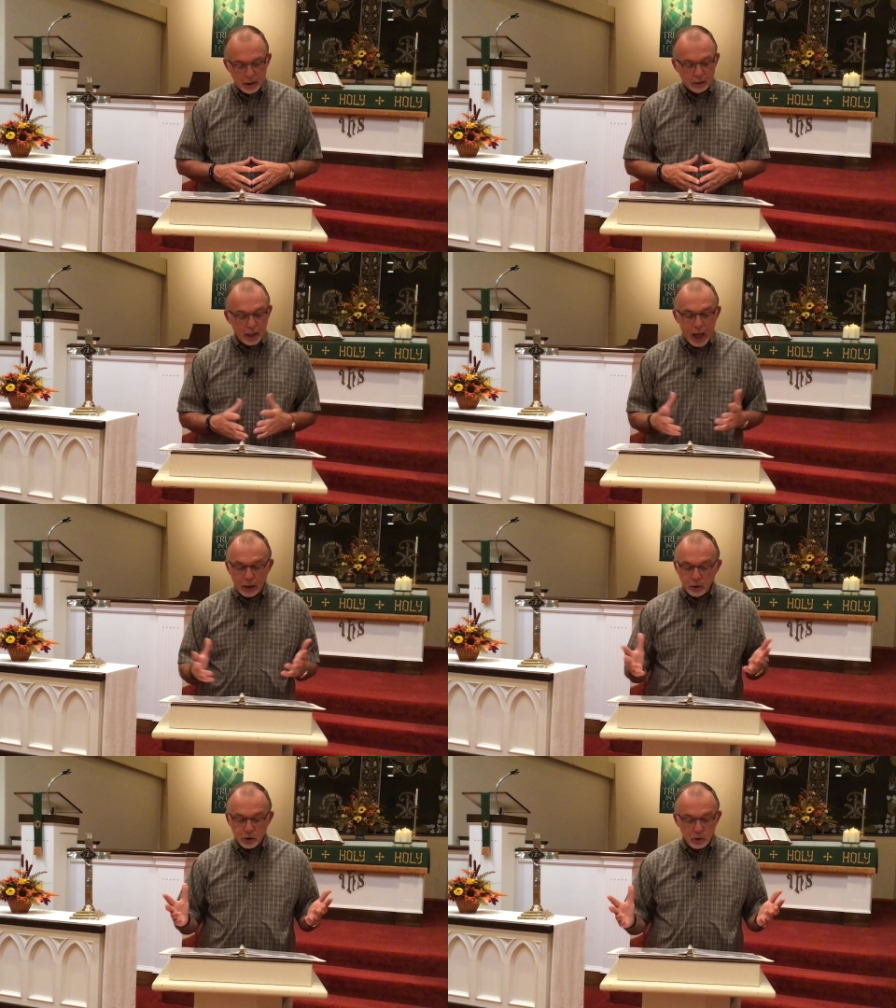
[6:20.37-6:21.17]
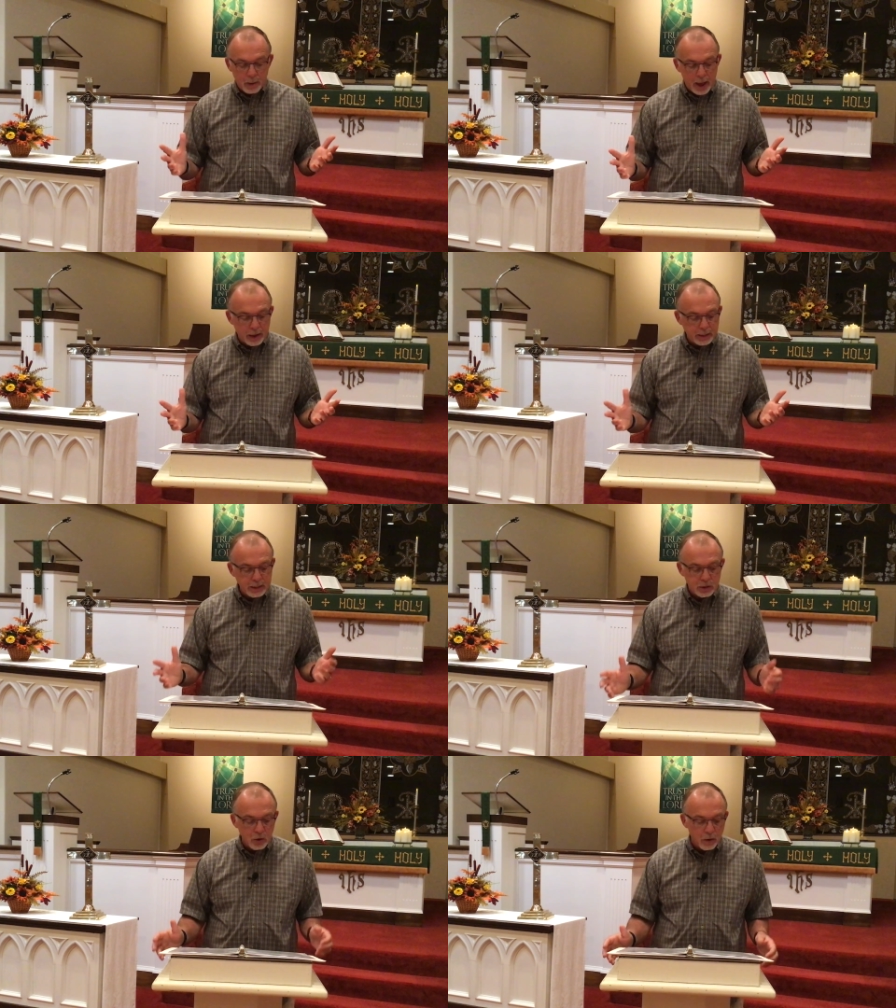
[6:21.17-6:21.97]
Lot looked around and
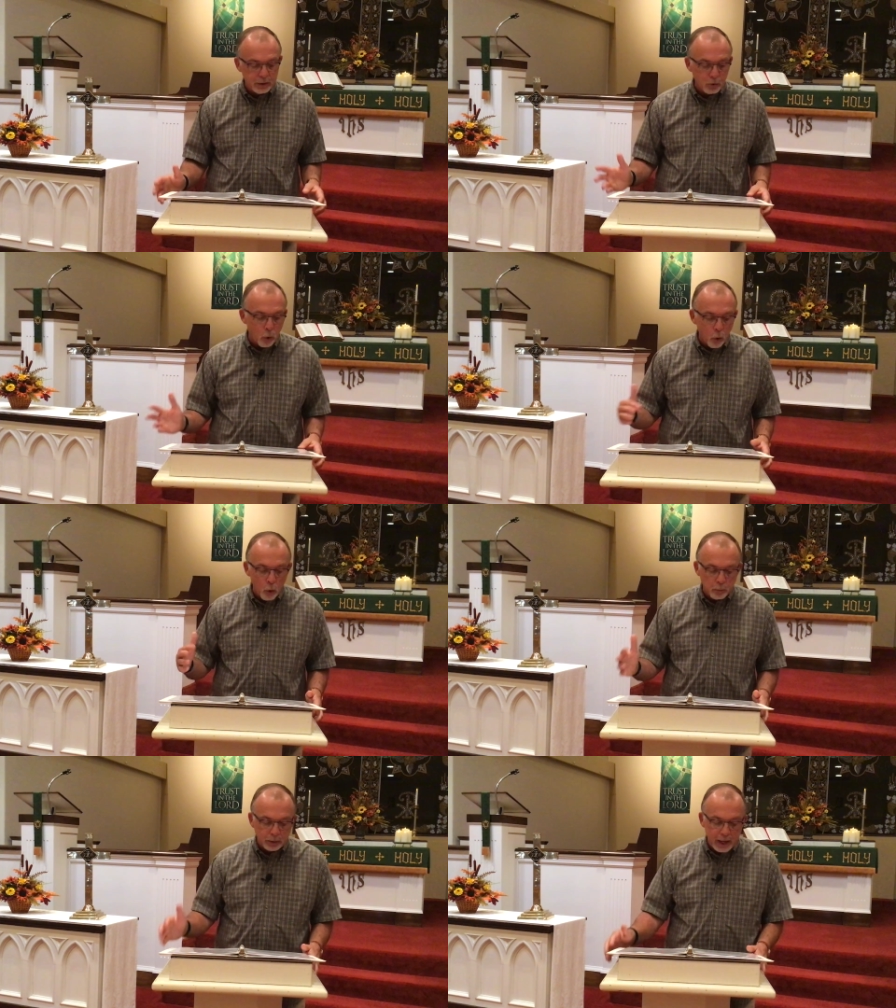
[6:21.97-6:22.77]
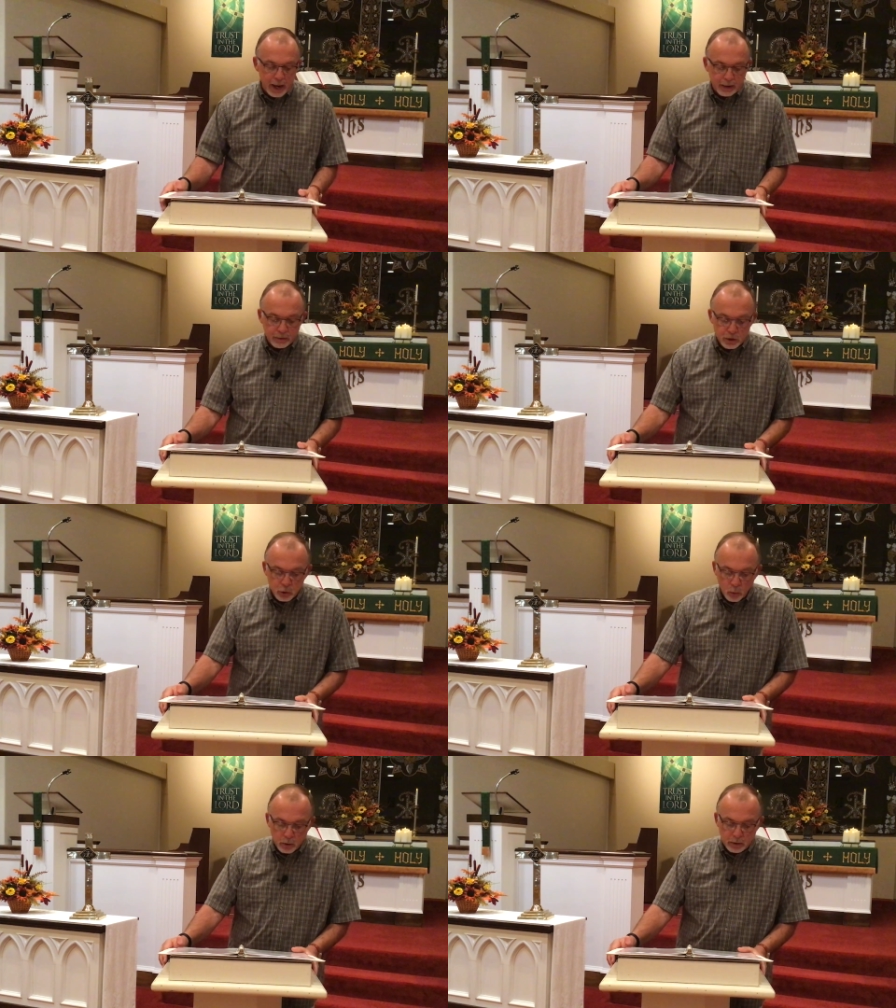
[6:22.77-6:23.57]
he saw that the whole plain of the
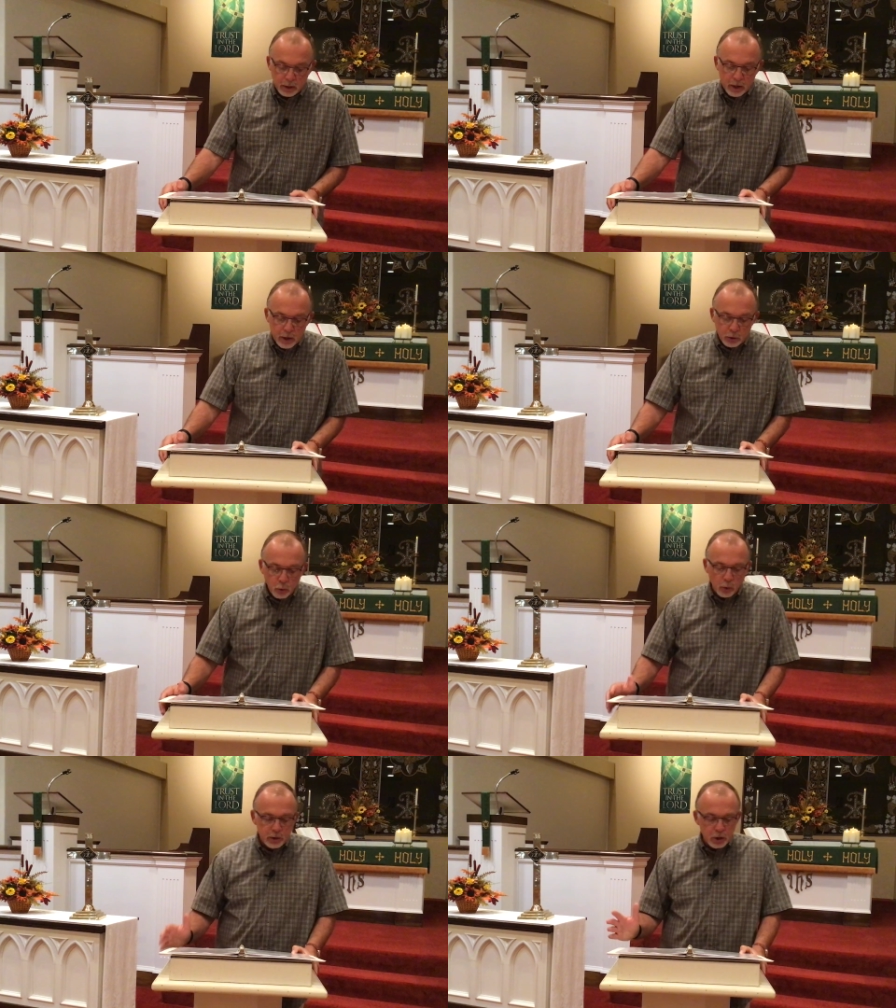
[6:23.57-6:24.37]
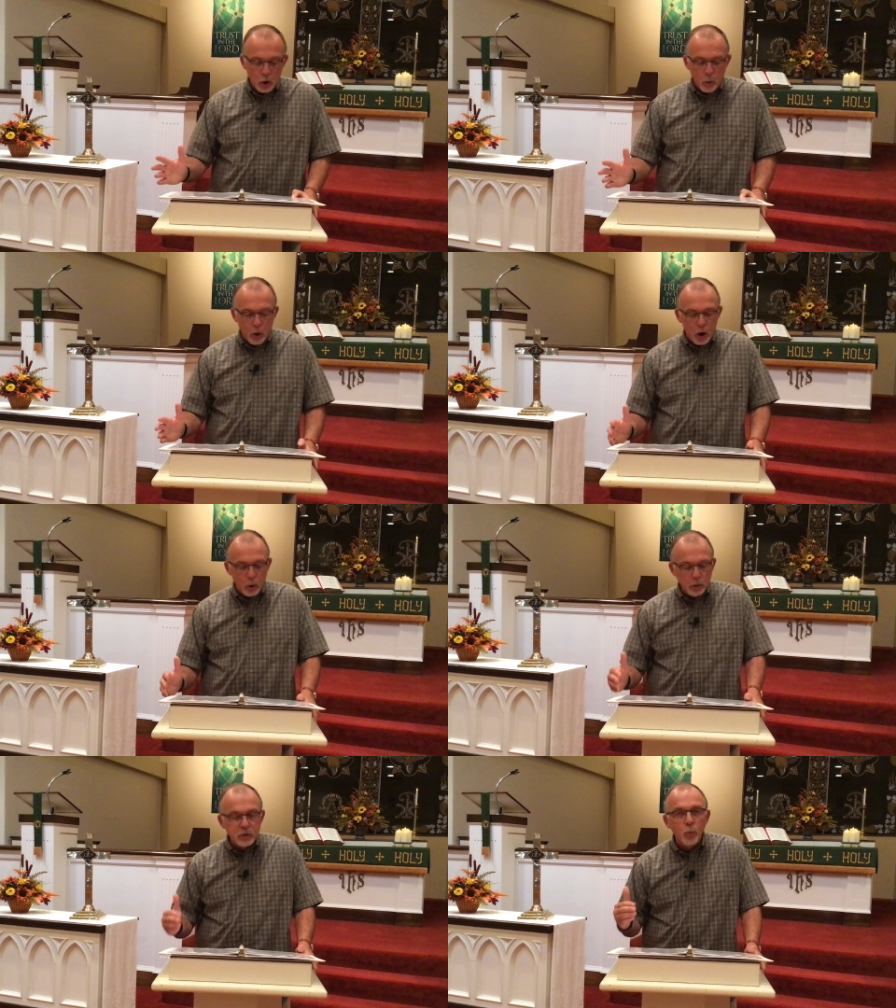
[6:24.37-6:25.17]
Jordan towards Zoar
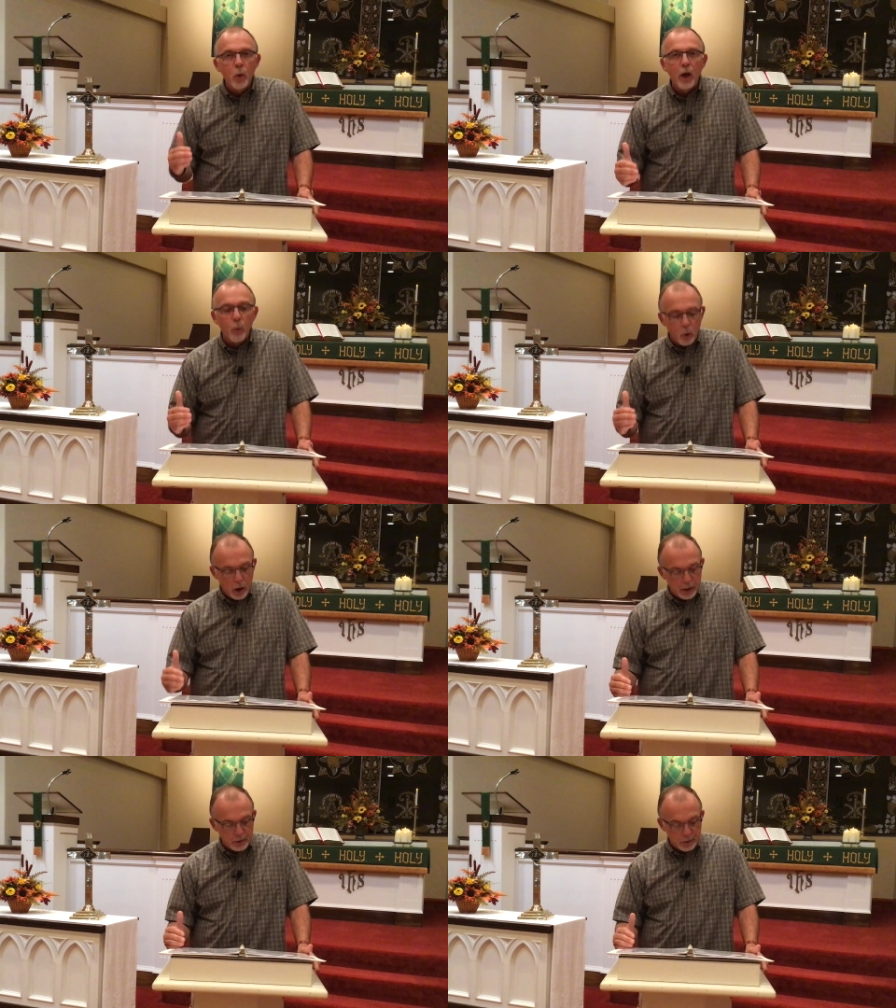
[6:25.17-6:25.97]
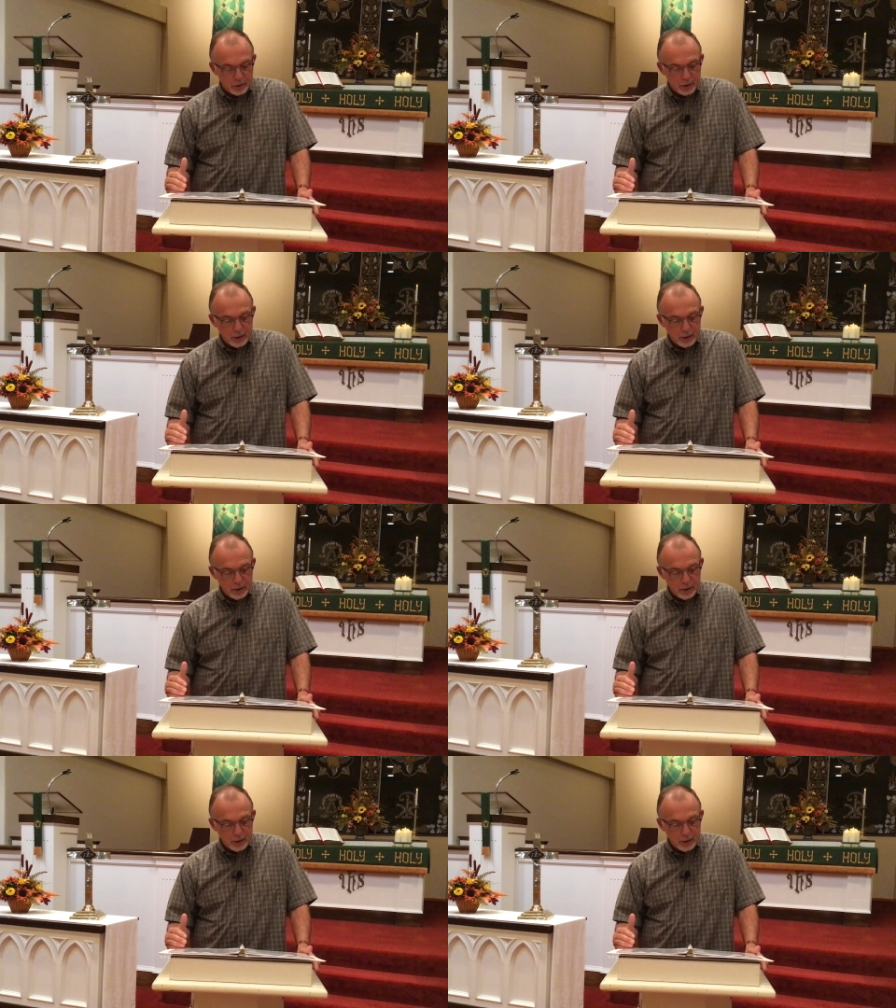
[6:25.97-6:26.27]
was well watered,